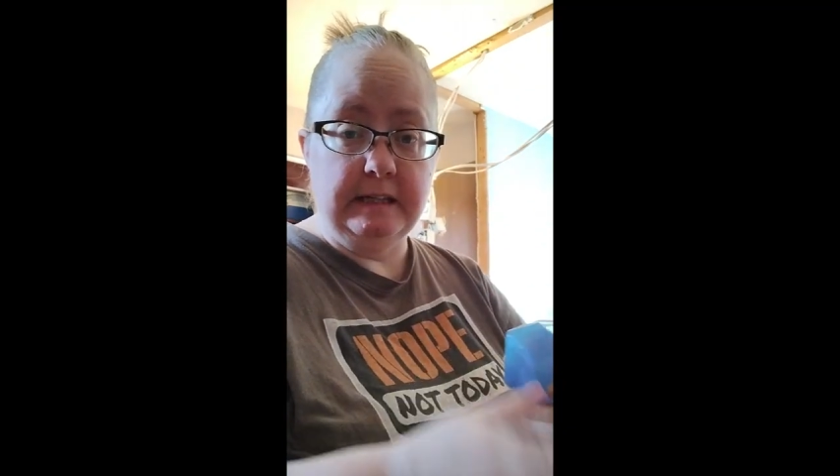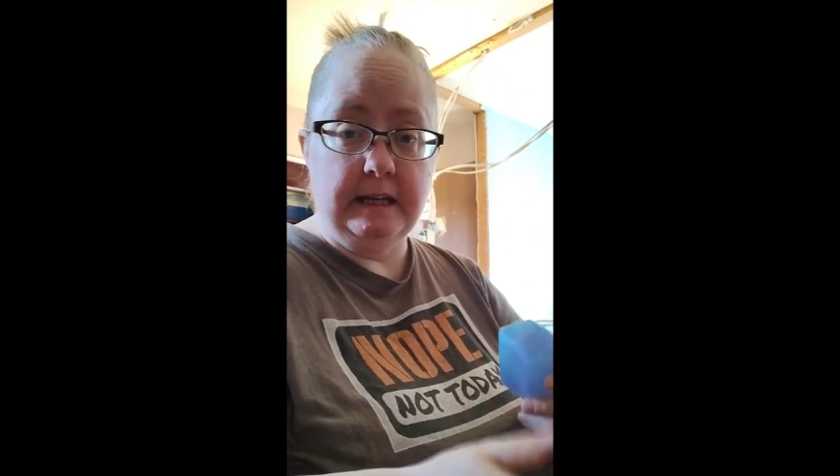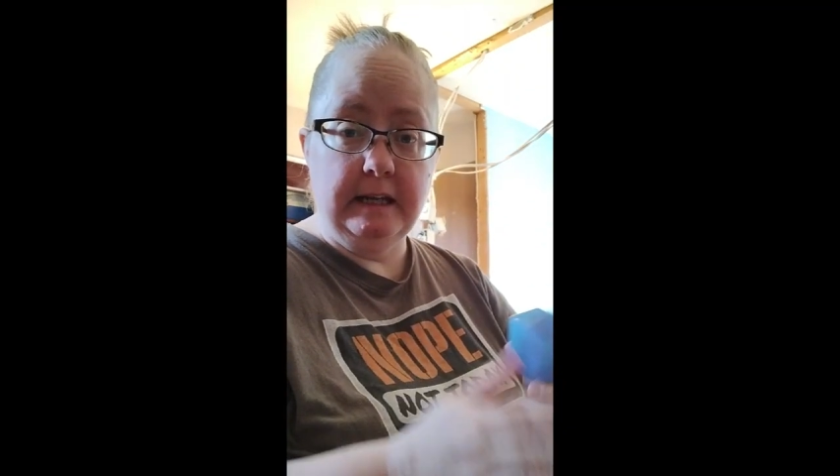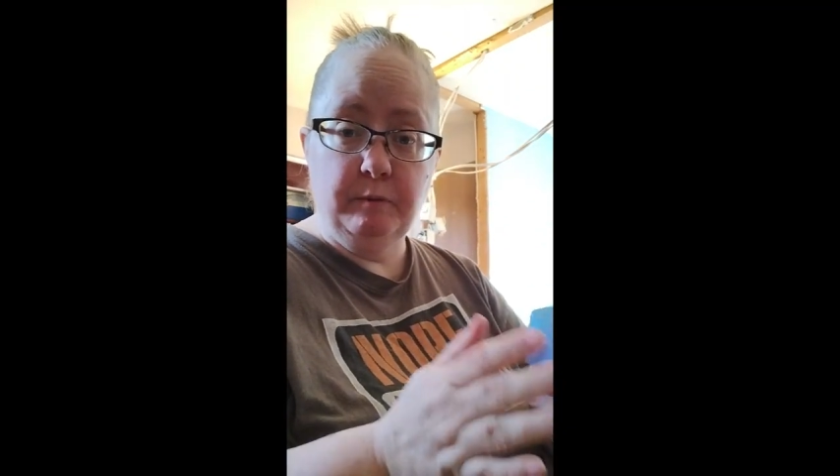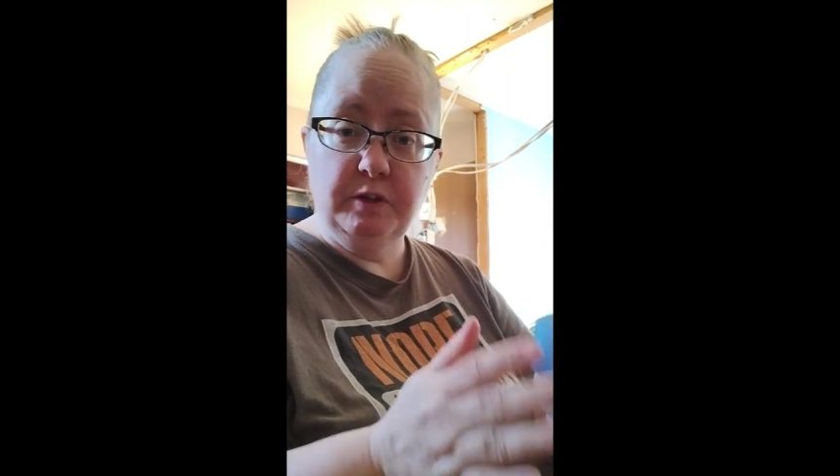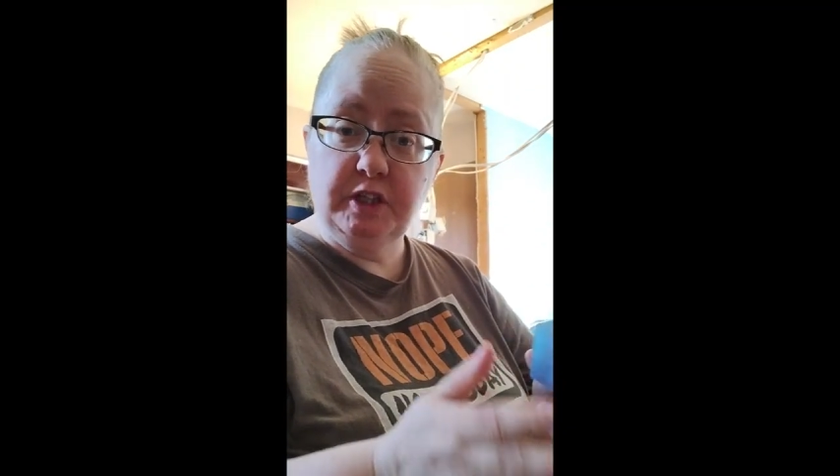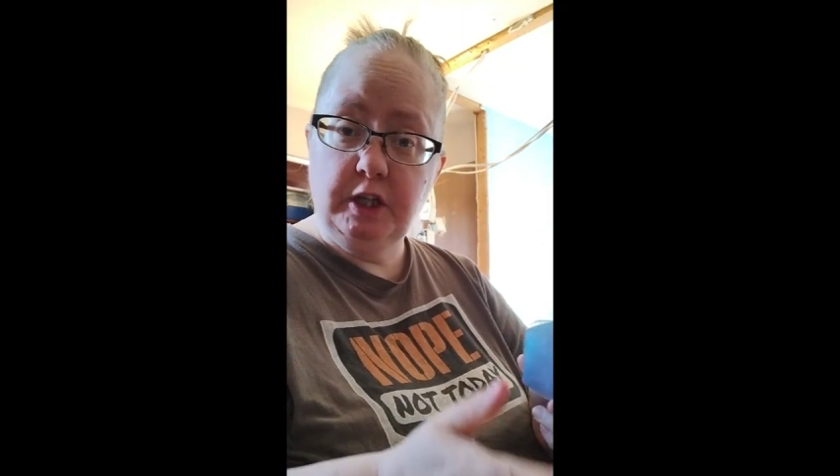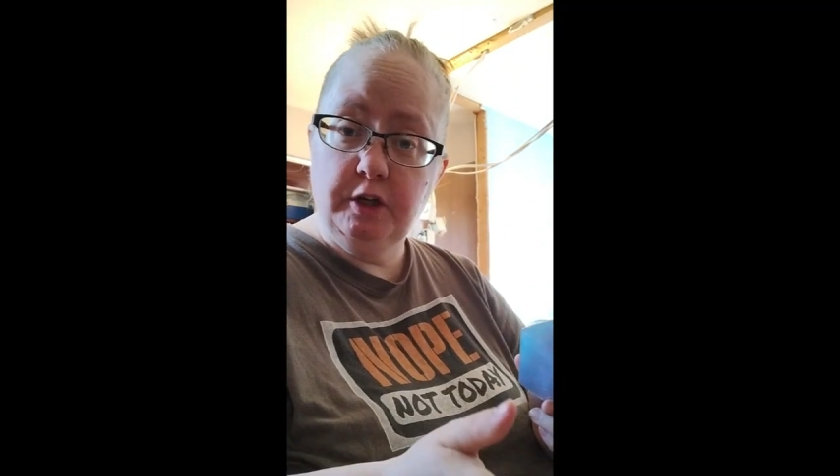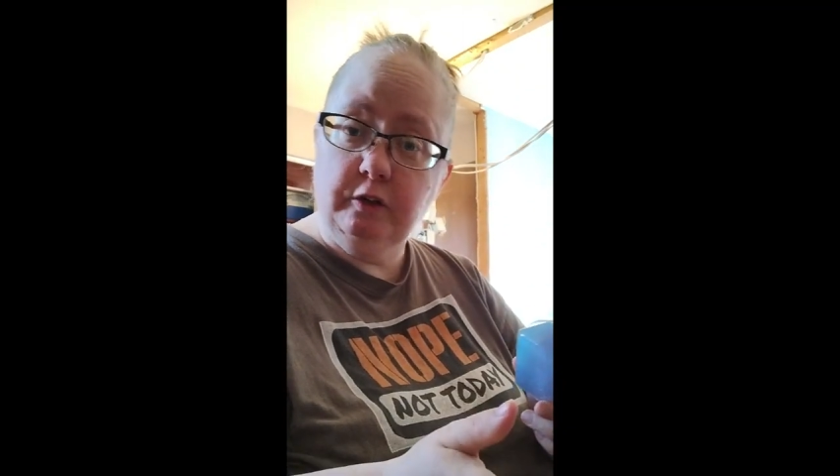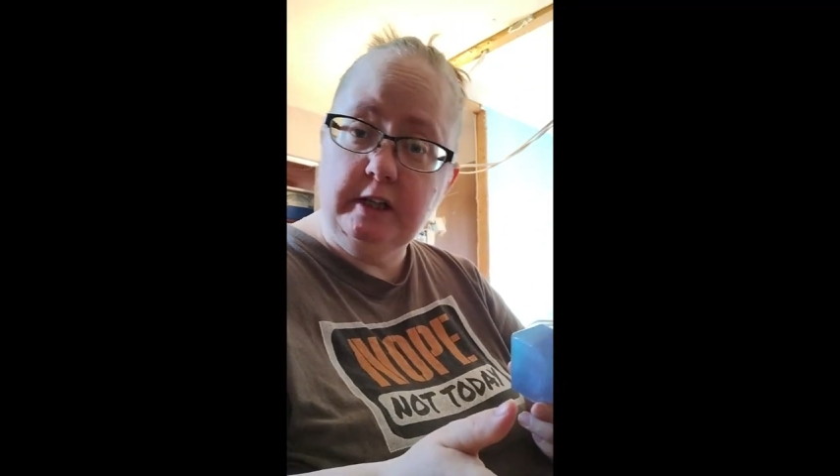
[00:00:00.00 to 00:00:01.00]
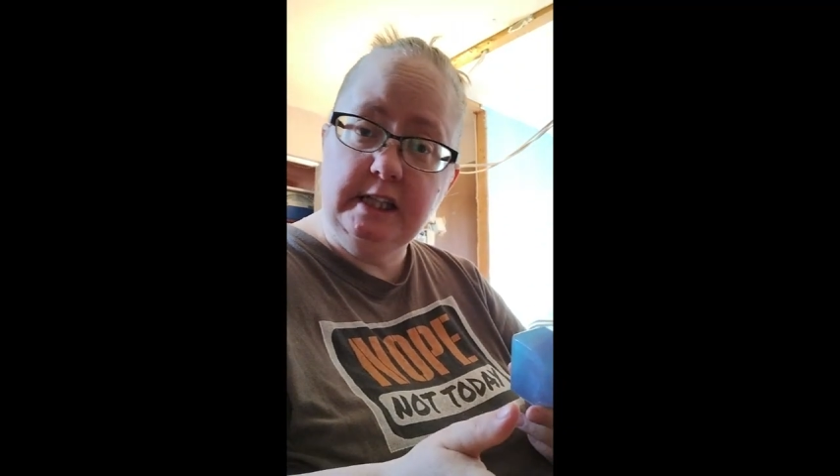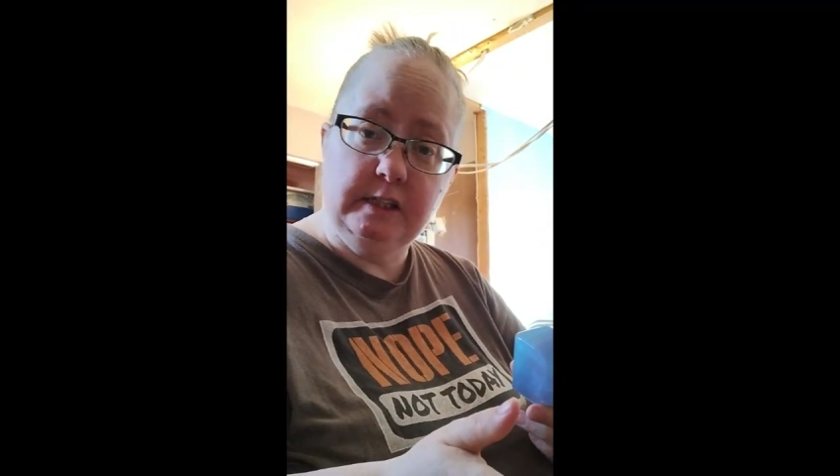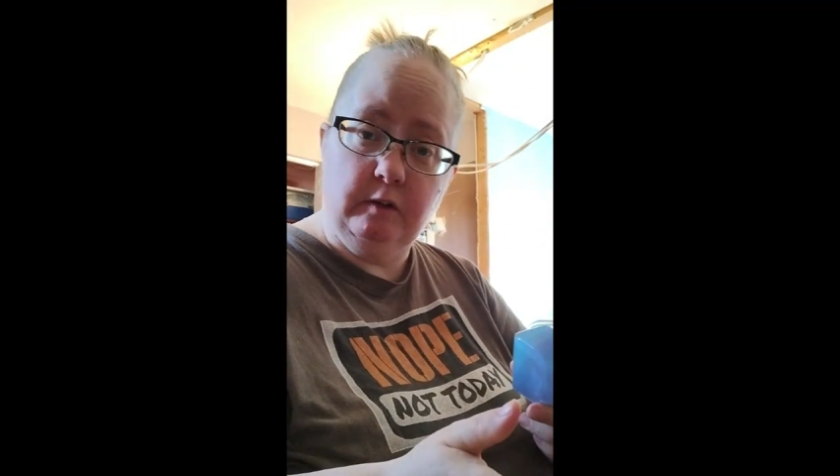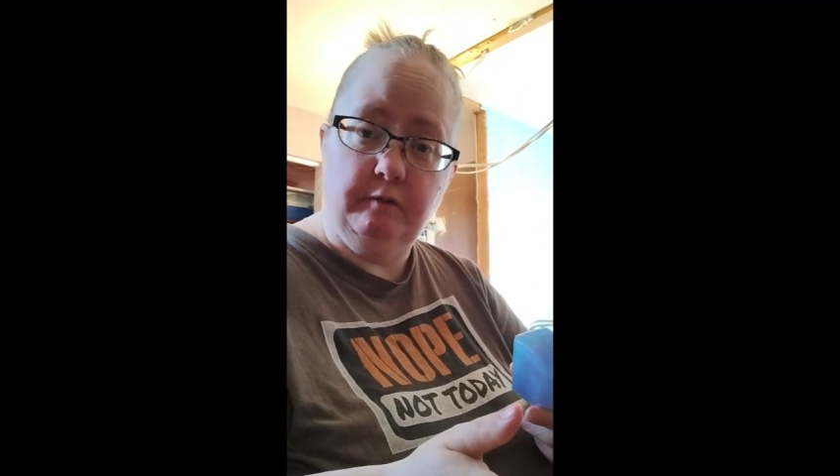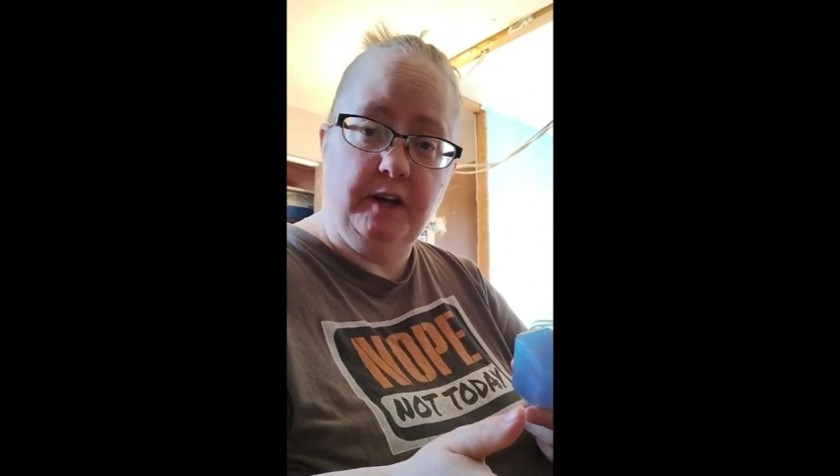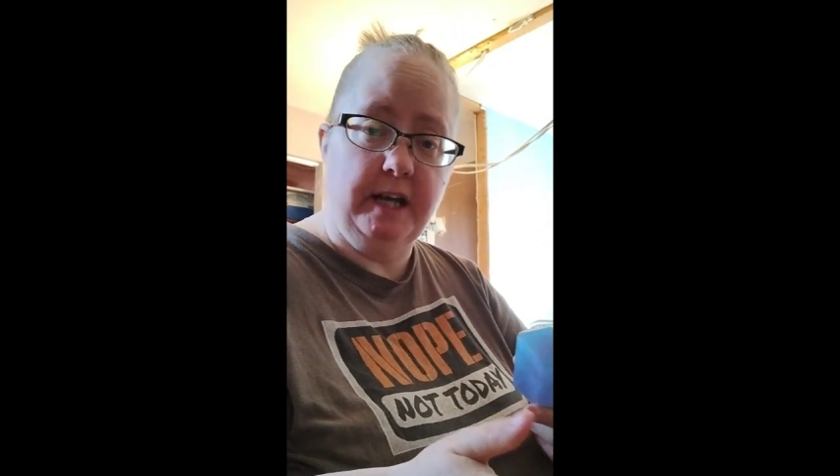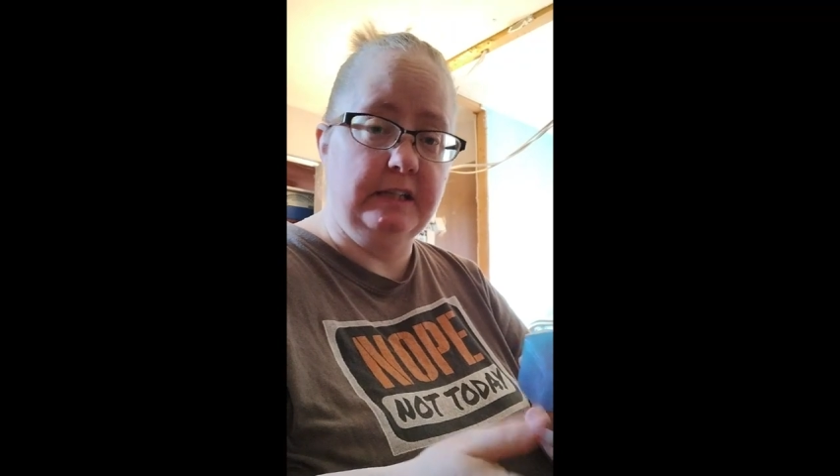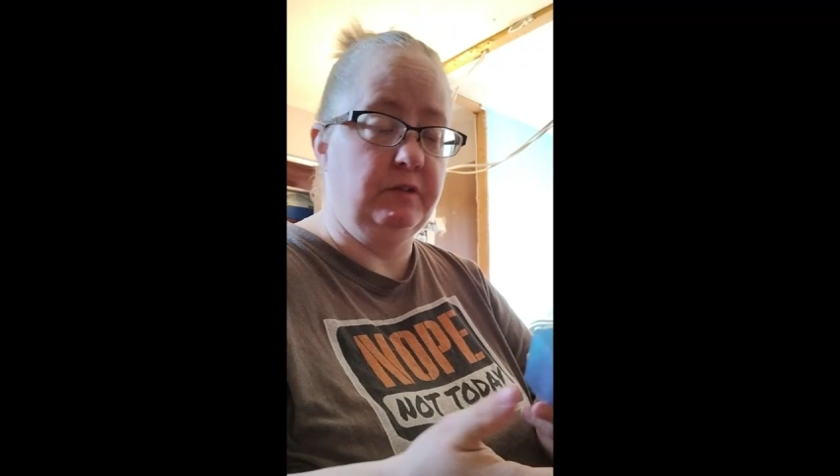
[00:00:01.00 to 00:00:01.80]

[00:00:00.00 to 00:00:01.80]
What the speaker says: that it was curing so fast.